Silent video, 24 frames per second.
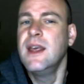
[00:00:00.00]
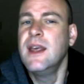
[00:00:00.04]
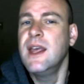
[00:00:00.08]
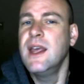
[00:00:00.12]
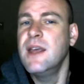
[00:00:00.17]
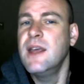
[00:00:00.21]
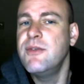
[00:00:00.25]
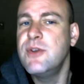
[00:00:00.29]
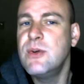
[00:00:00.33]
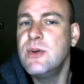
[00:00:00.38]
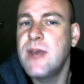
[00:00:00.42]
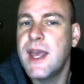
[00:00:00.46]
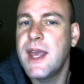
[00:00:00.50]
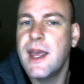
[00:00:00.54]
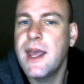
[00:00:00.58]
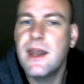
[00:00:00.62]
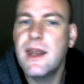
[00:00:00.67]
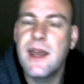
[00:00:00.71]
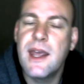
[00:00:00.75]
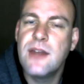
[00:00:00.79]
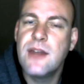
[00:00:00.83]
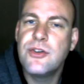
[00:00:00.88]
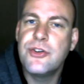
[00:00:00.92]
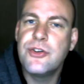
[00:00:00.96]
If you can't
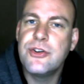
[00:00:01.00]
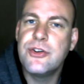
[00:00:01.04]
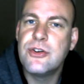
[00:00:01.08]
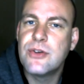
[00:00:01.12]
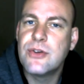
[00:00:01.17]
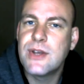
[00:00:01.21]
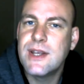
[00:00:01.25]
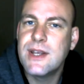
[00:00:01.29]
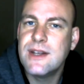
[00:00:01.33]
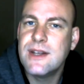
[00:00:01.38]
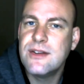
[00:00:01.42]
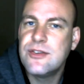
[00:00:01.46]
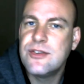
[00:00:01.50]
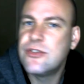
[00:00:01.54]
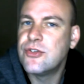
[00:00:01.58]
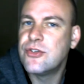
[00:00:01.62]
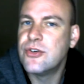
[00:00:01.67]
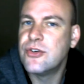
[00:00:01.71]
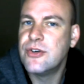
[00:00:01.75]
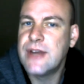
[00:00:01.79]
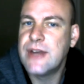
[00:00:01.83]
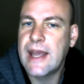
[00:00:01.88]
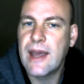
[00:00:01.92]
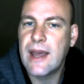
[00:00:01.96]
handle your kids
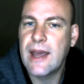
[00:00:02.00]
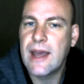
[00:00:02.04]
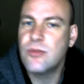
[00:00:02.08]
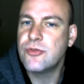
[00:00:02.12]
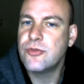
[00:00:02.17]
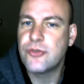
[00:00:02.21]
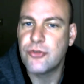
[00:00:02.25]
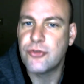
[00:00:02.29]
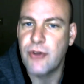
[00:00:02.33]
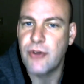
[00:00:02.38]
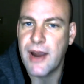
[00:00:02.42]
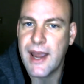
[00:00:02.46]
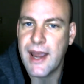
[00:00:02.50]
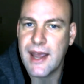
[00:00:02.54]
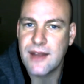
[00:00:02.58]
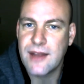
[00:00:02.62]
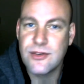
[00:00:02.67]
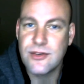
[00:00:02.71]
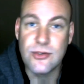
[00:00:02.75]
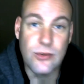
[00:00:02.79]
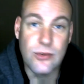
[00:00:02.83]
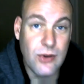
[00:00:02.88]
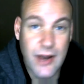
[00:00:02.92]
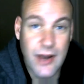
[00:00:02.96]
turning out
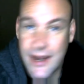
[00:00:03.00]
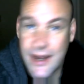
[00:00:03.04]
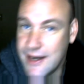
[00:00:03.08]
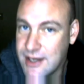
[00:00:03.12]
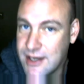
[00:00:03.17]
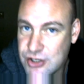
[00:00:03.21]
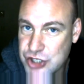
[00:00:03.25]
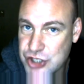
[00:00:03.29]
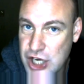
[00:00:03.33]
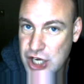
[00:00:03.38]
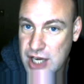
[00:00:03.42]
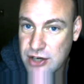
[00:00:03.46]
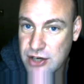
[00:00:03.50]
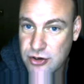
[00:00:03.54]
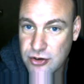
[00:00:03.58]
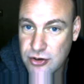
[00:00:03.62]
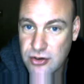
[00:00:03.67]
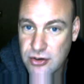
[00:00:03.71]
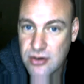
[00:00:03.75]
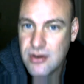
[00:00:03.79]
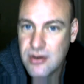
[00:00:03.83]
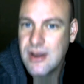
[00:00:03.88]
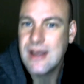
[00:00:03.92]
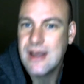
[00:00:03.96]
trans or any
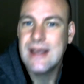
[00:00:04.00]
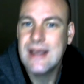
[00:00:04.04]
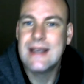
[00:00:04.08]
gender,